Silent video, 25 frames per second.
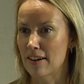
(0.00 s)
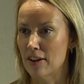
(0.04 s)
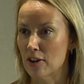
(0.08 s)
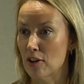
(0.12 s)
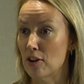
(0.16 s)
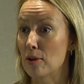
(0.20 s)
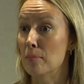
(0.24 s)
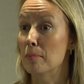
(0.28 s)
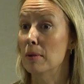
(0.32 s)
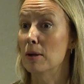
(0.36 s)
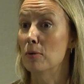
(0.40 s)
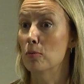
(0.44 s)
are
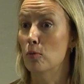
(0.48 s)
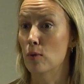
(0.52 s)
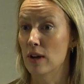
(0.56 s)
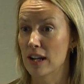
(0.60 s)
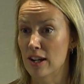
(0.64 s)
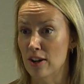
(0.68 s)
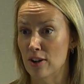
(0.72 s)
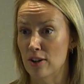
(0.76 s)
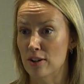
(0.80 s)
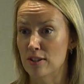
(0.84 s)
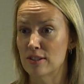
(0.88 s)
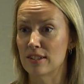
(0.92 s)
going to be
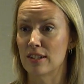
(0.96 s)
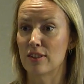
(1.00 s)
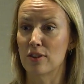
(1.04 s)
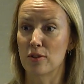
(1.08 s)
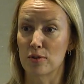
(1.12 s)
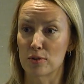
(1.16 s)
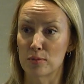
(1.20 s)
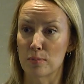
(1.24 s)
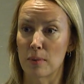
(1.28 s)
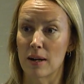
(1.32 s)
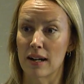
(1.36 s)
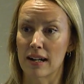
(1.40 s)
winners in
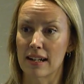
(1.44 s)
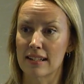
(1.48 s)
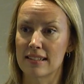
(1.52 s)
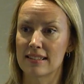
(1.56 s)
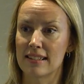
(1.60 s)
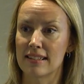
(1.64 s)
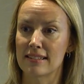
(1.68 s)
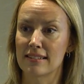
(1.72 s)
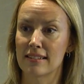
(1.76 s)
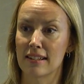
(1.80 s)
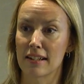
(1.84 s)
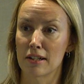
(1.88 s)
those
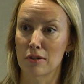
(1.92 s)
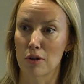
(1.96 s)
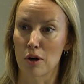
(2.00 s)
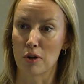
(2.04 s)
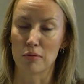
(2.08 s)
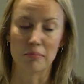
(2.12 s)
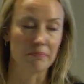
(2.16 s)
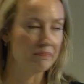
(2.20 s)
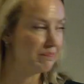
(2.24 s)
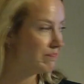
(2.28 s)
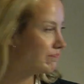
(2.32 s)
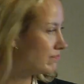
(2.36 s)
markets as they
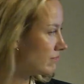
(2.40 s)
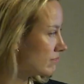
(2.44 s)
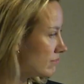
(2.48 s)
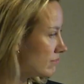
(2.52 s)
grow.